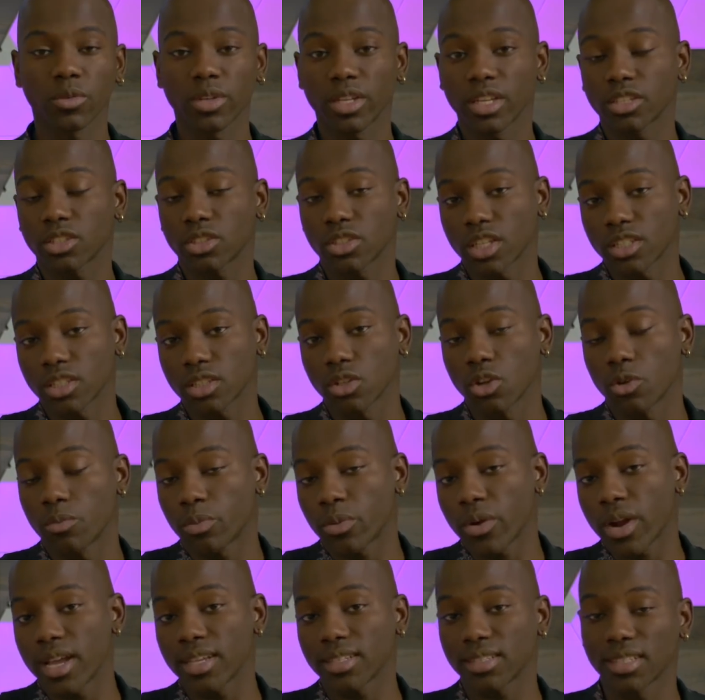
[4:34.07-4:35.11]
We get such low
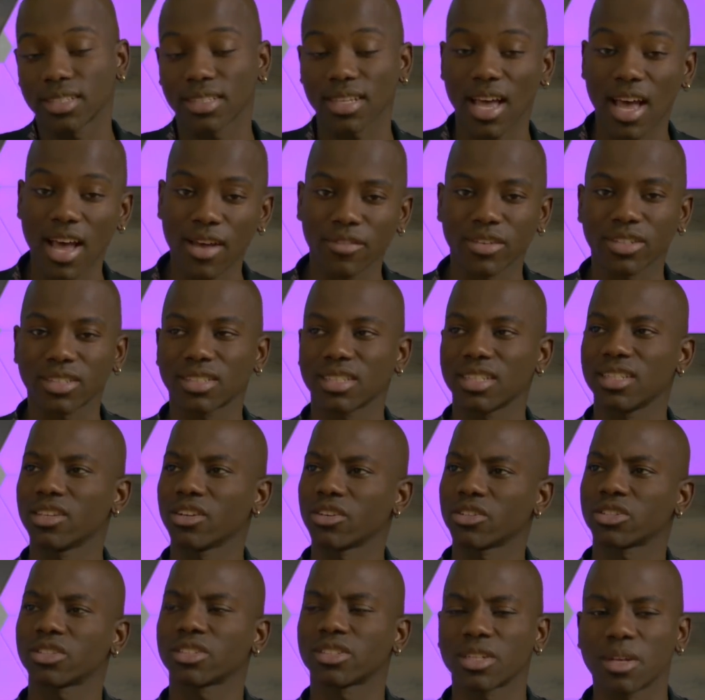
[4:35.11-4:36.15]
prices. Obviously,
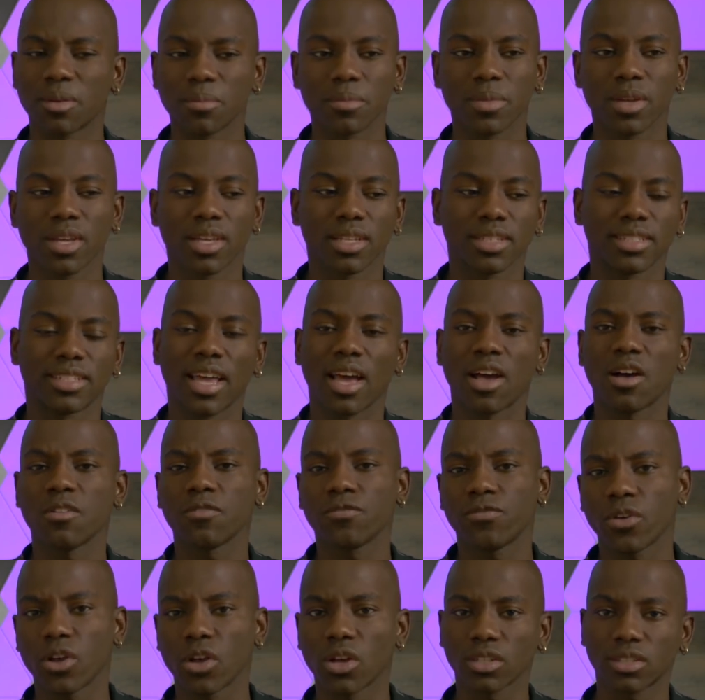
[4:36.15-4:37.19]
there are some
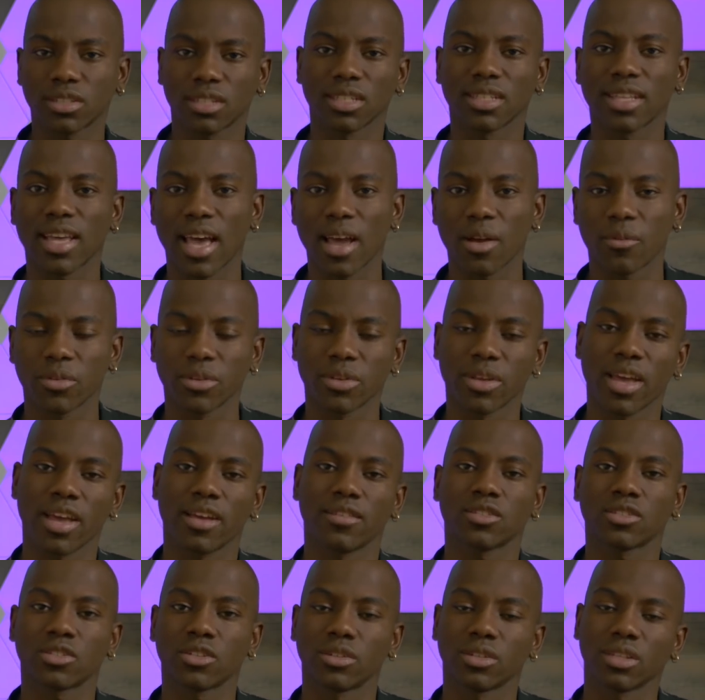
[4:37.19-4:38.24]
downfalls to that when you
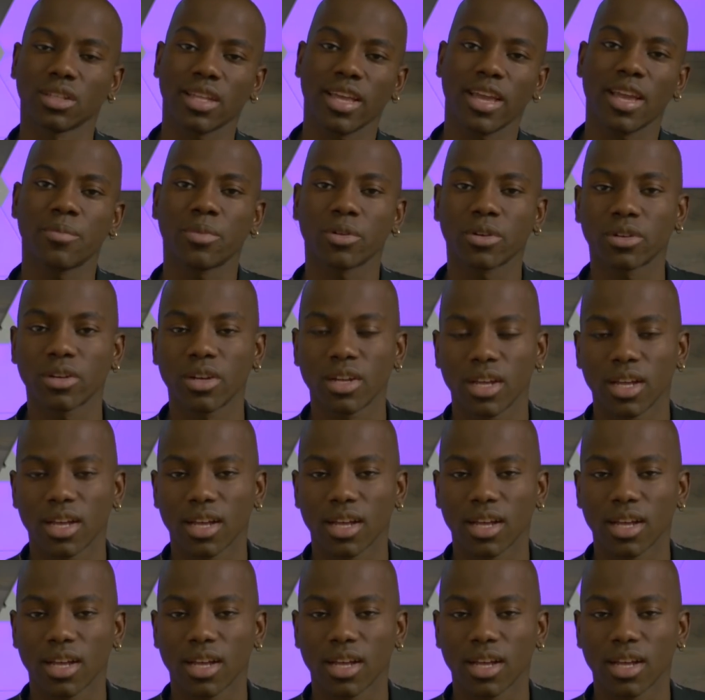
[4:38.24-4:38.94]
have certain labor